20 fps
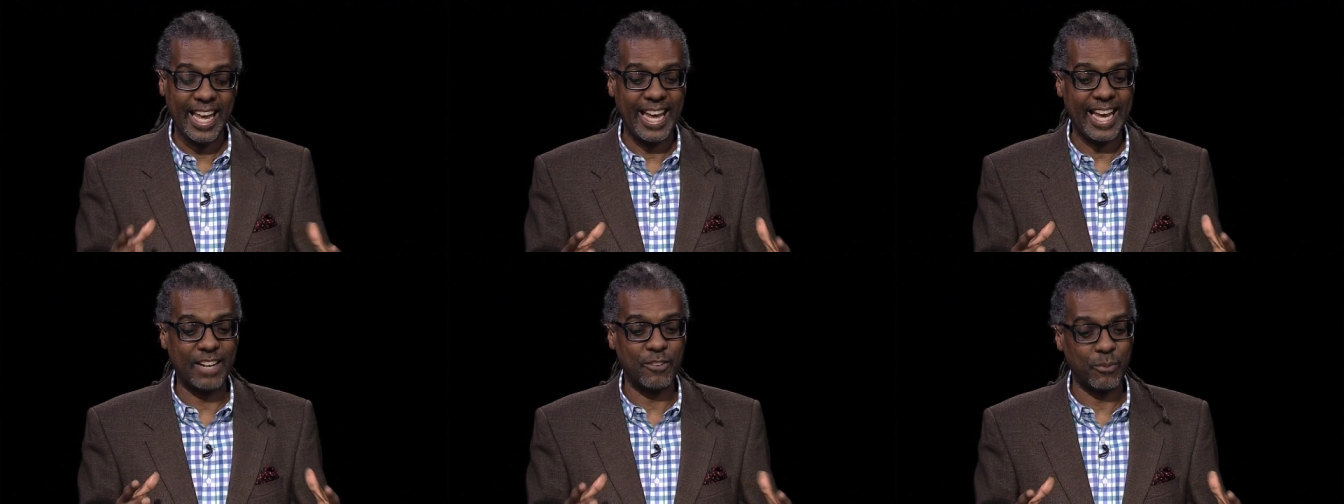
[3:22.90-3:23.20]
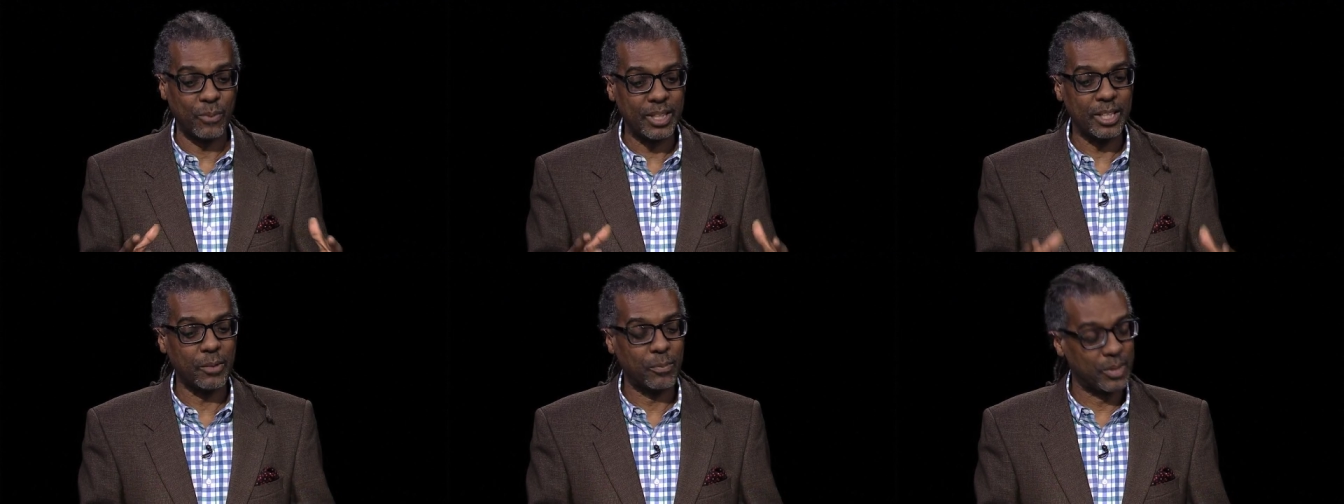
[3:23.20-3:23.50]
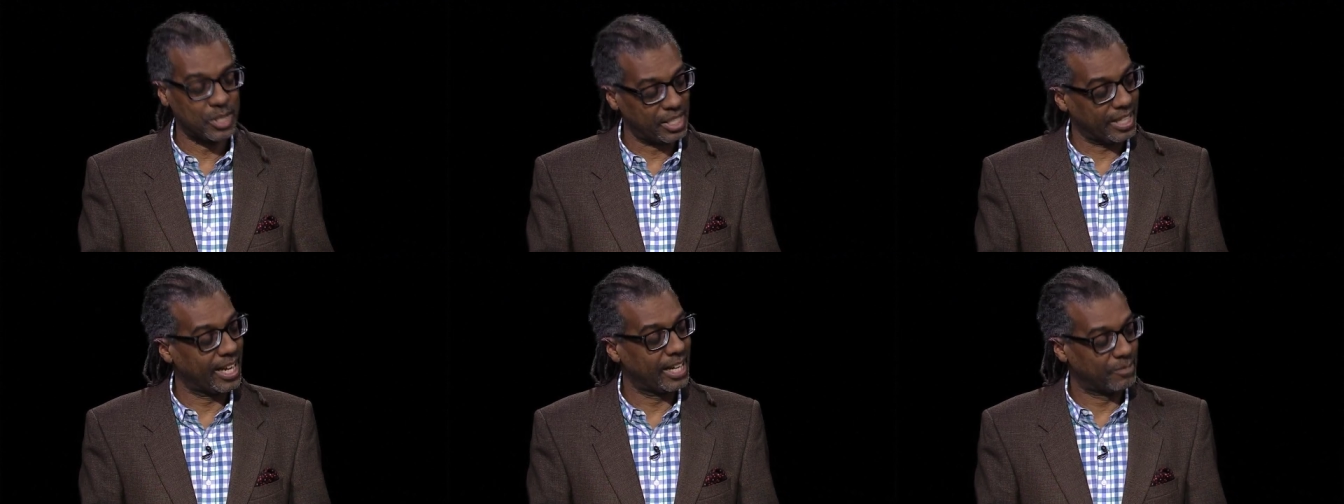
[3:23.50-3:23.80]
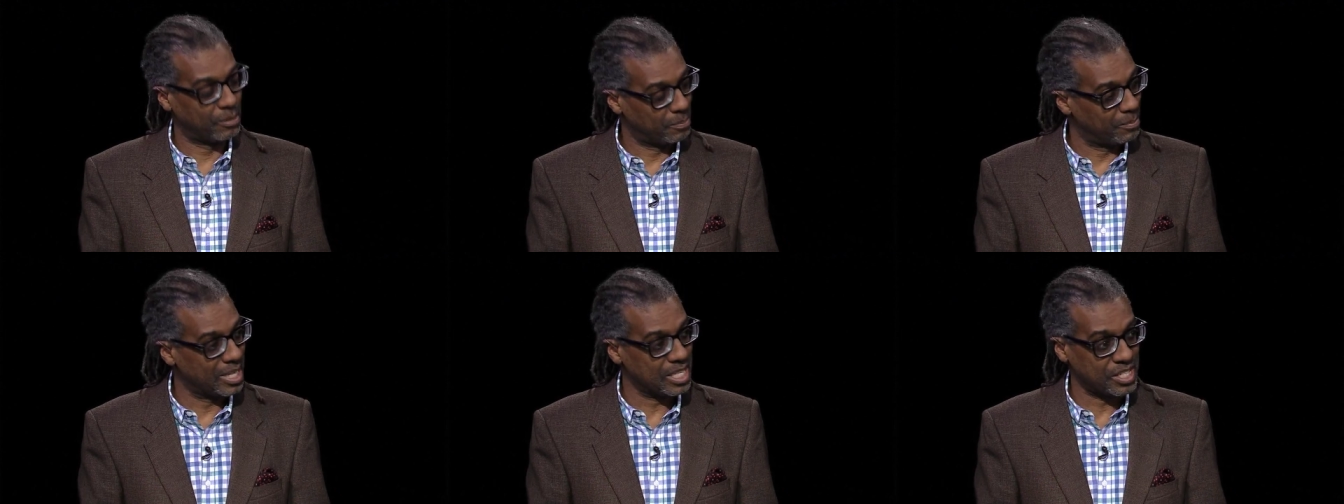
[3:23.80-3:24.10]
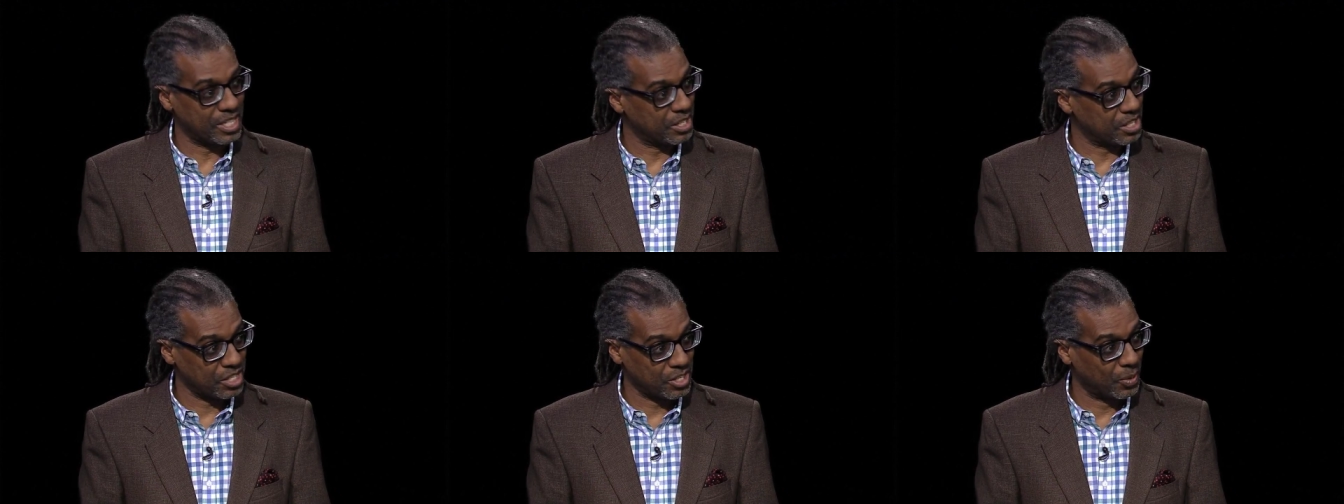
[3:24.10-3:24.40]
It really was kind of a
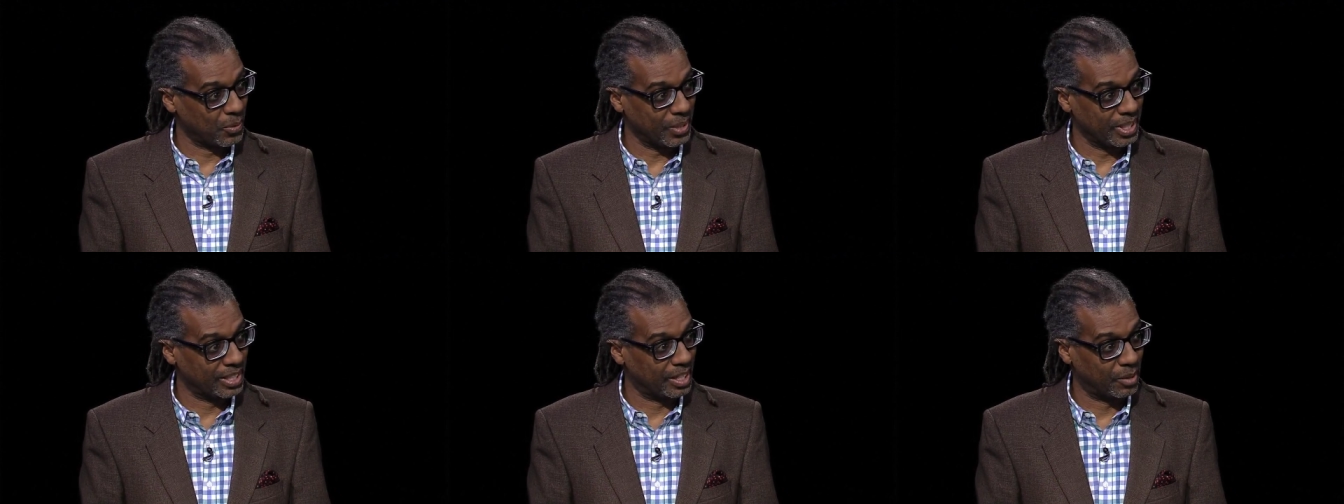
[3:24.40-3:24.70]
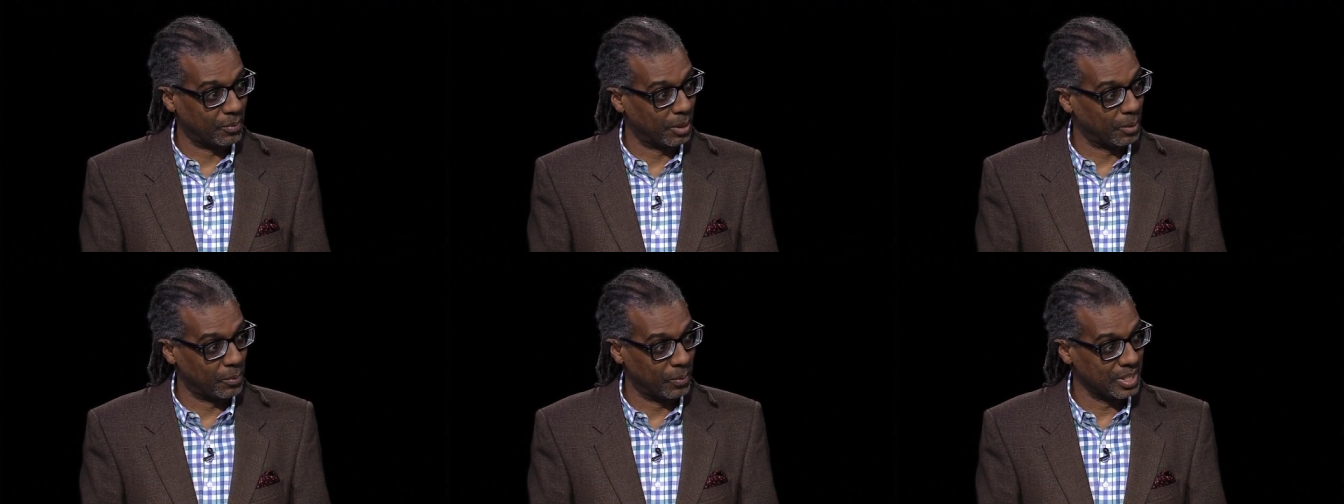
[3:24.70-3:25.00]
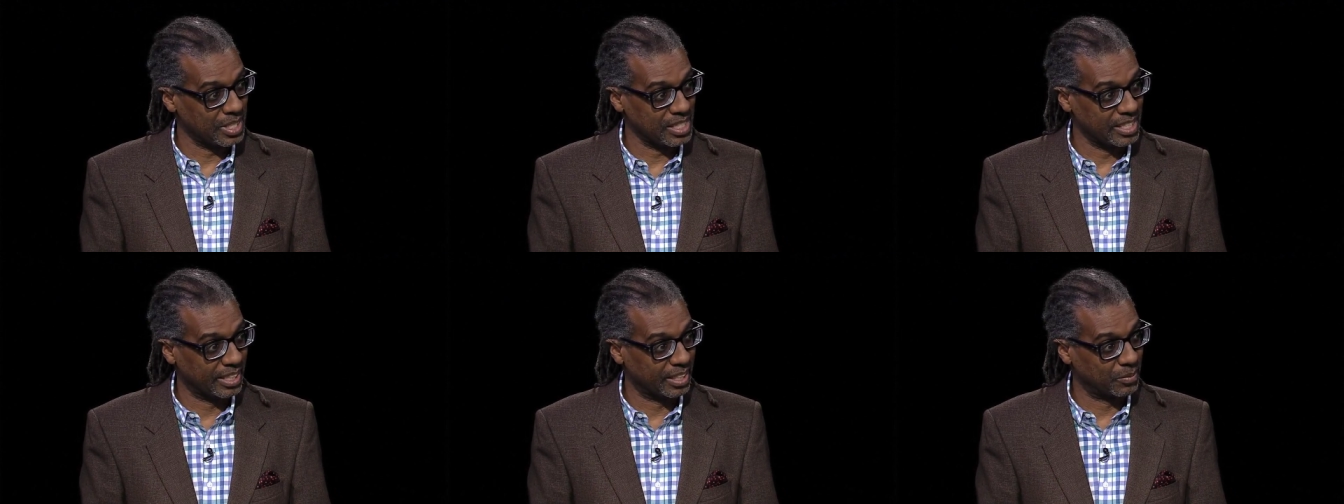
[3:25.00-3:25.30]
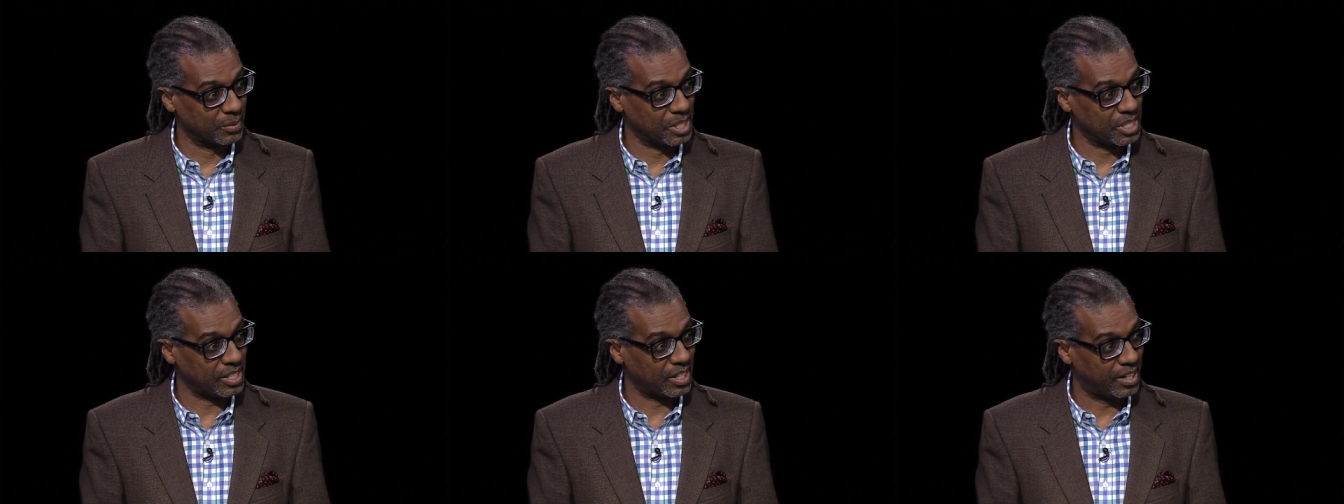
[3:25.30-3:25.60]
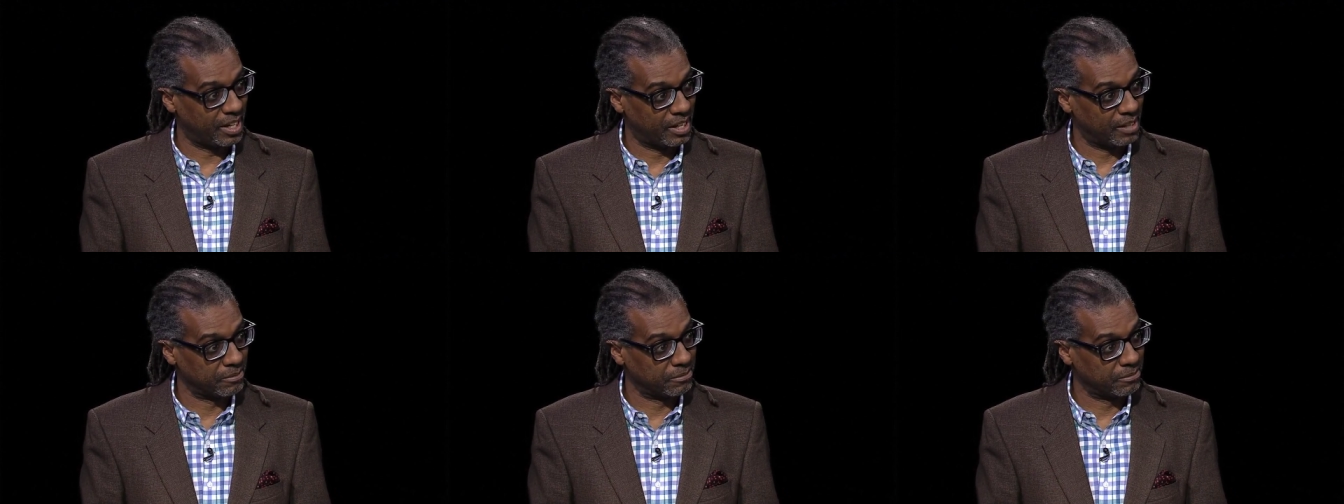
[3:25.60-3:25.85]
messy story that way, wasn't it? It was tough.